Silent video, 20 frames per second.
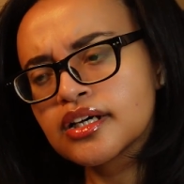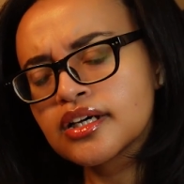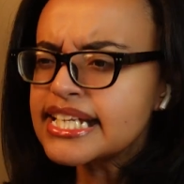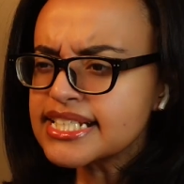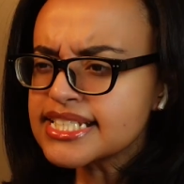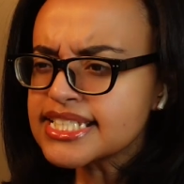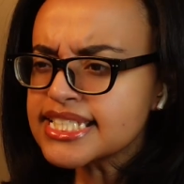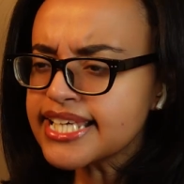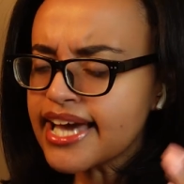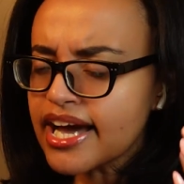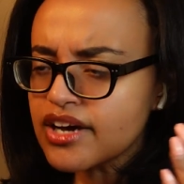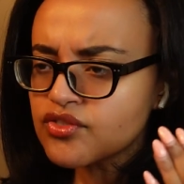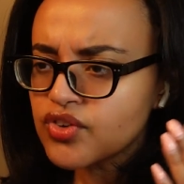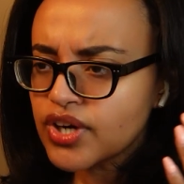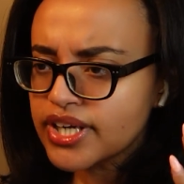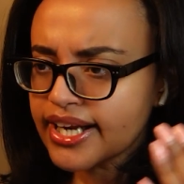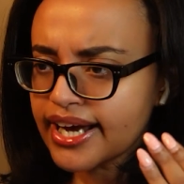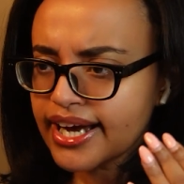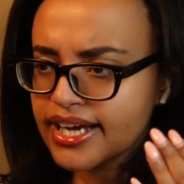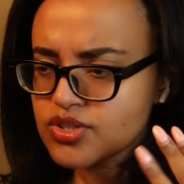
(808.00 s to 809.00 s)
Does he have
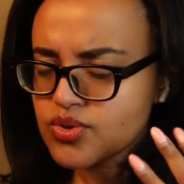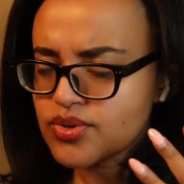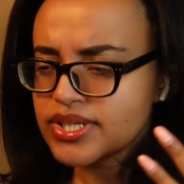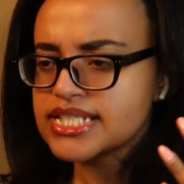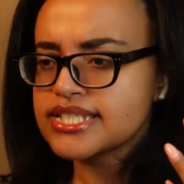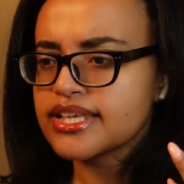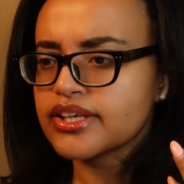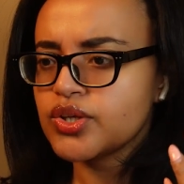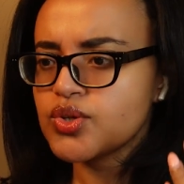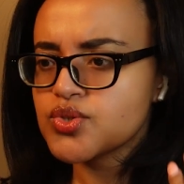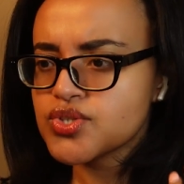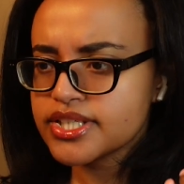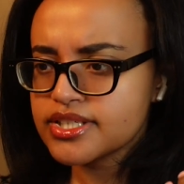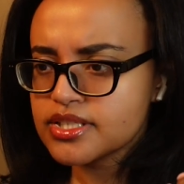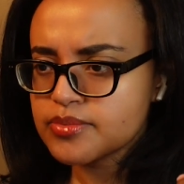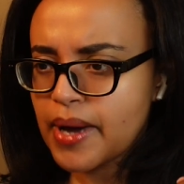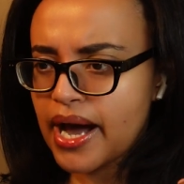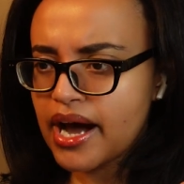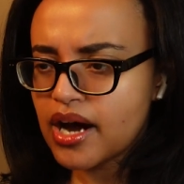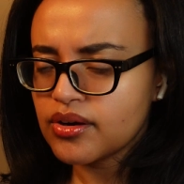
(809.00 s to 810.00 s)
red eyes when he's like using
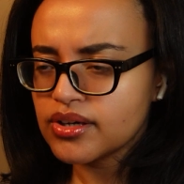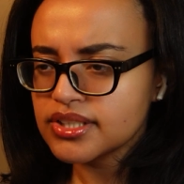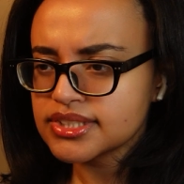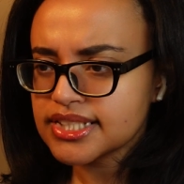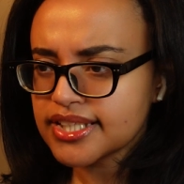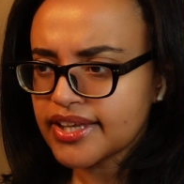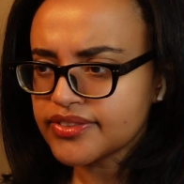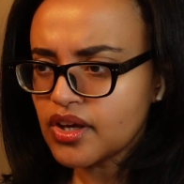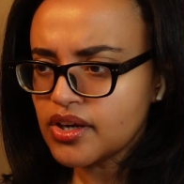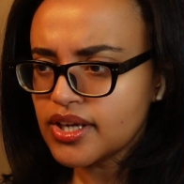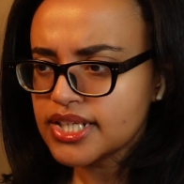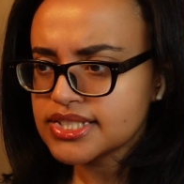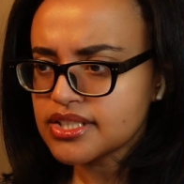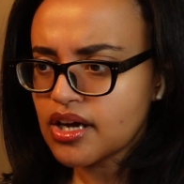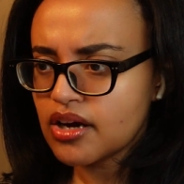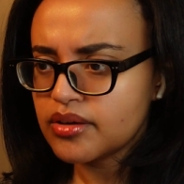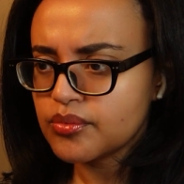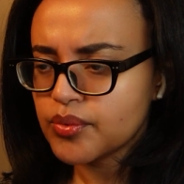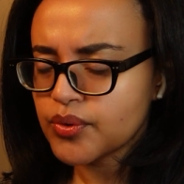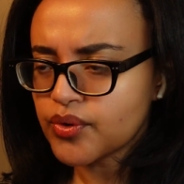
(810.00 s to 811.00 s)
his powers? Because I thought I
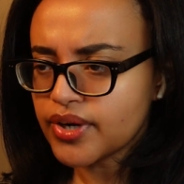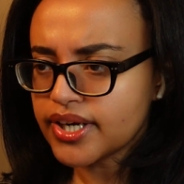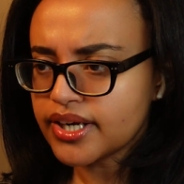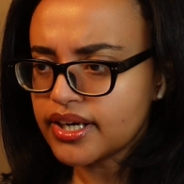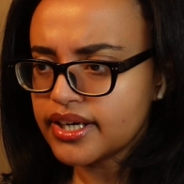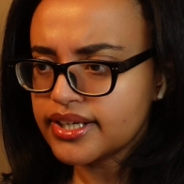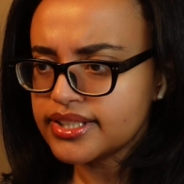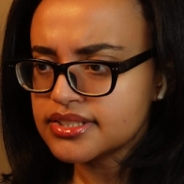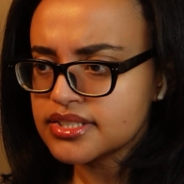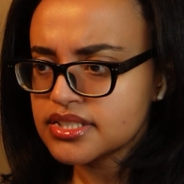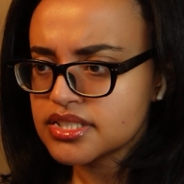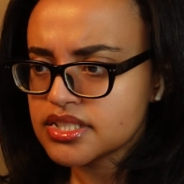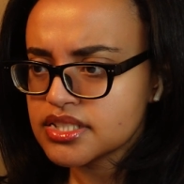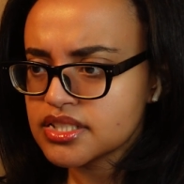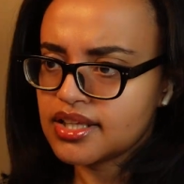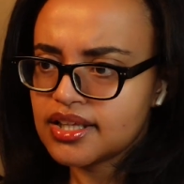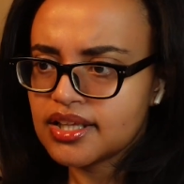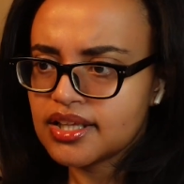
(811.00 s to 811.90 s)
saw him with red eyes.